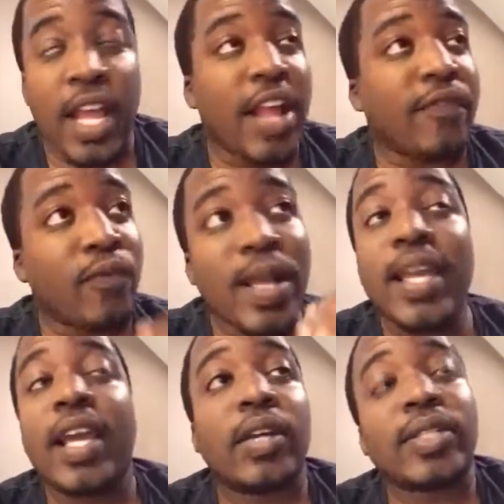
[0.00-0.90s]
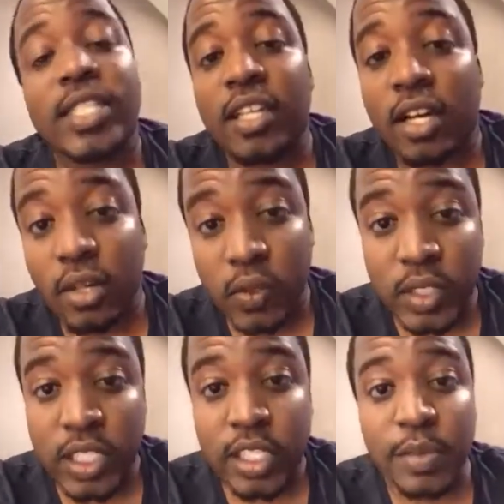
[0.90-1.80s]
If we can't critique our own
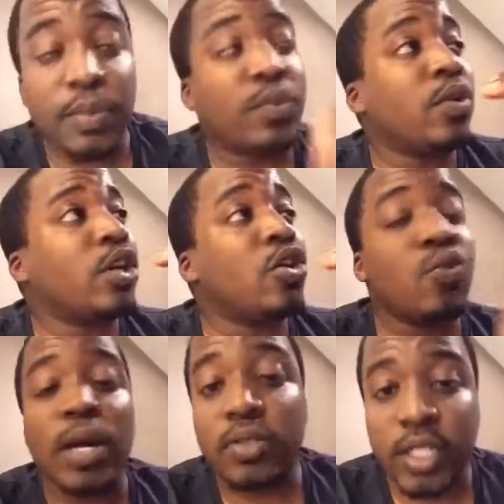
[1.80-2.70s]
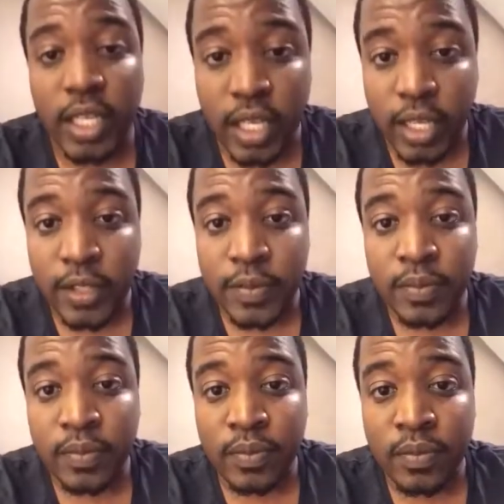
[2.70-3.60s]
team, who else can?
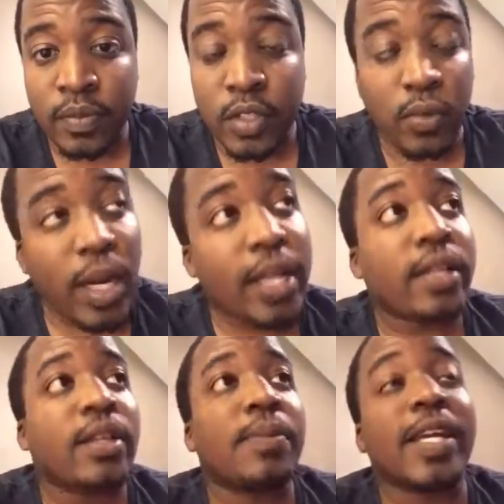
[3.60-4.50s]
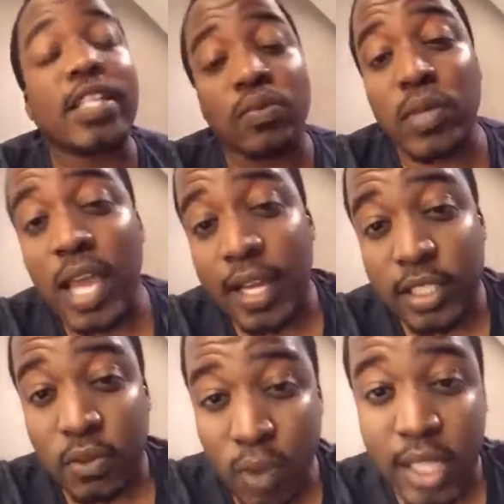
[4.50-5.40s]
Right? Because we
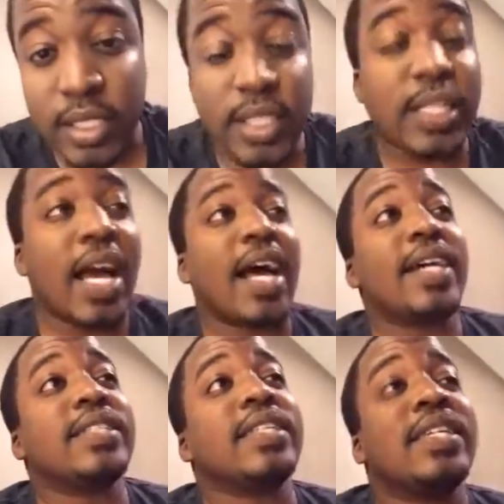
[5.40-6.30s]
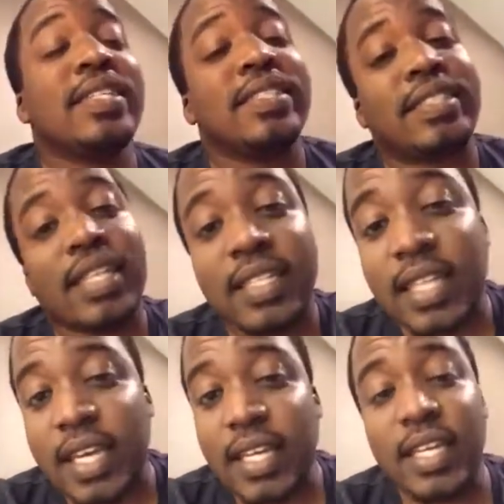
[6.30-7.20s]
actually watch these guys
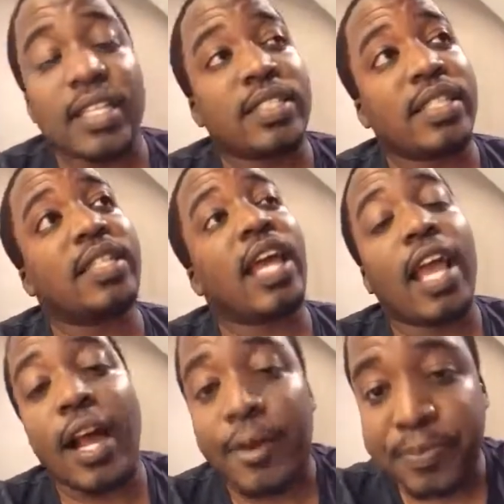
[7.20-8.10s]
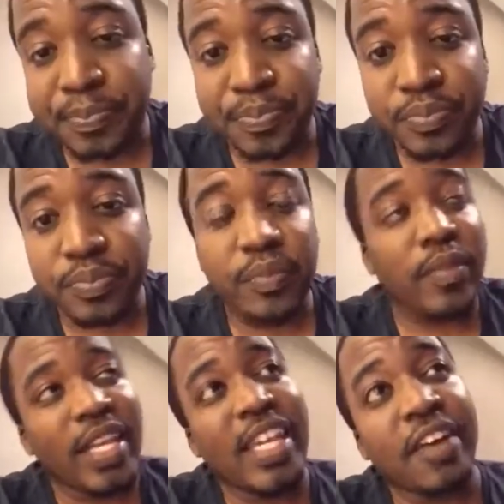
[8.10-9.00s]
Sunday in, Sunday out.
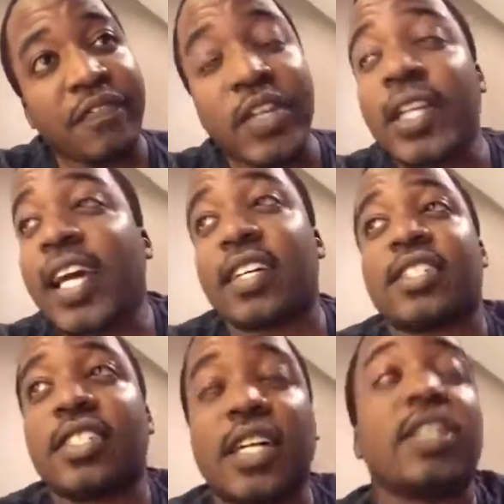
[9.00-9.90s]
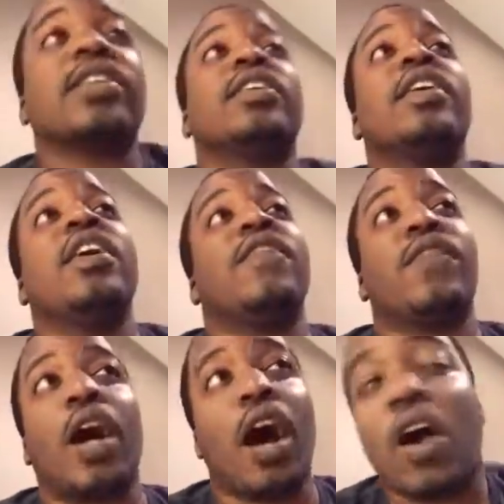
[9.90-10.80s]
And I feel like a sucker
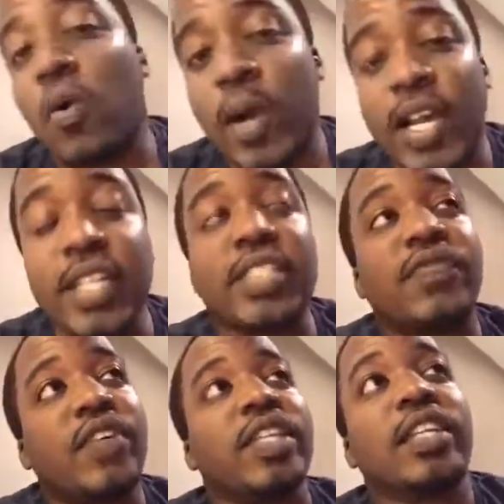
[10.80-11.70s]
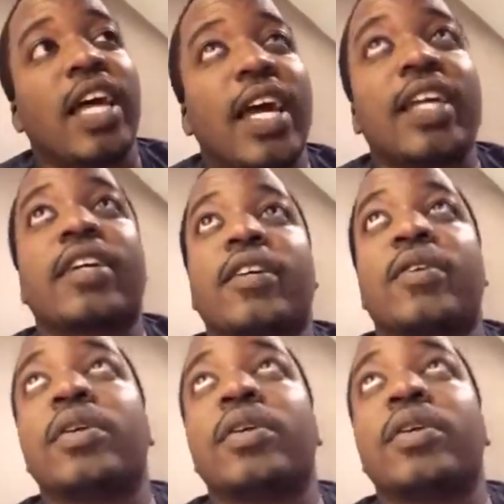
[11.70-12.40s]
for always feeling like,